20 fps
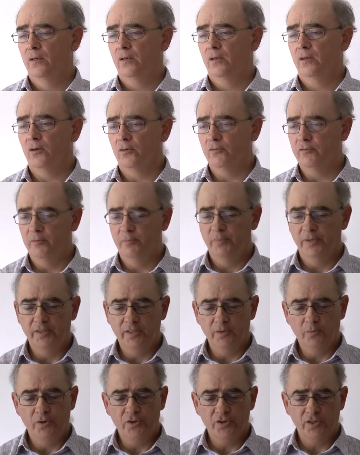God forbid
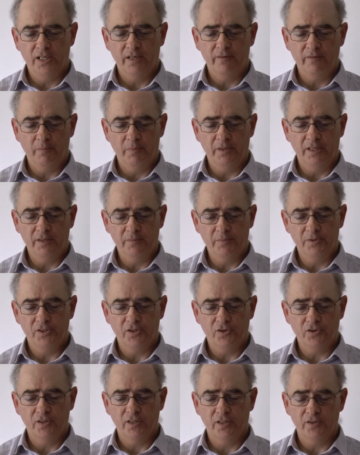that we should ever be in a
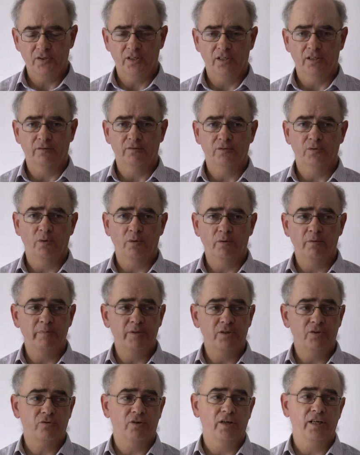position ourselves where we
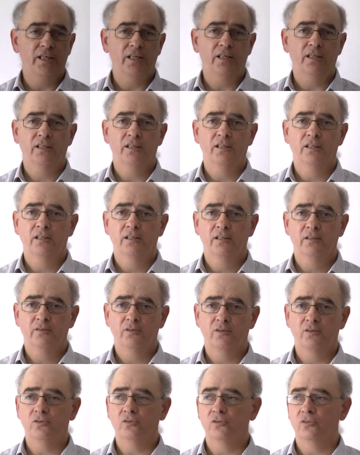betray
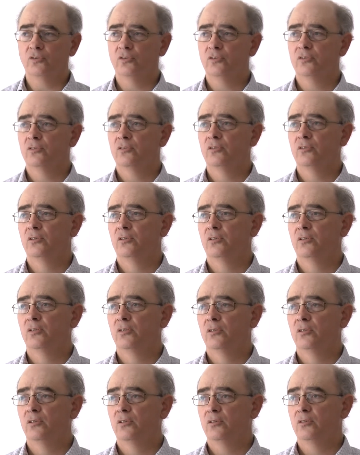the Lord
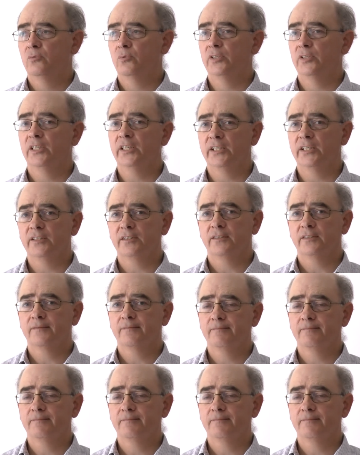with a kiss.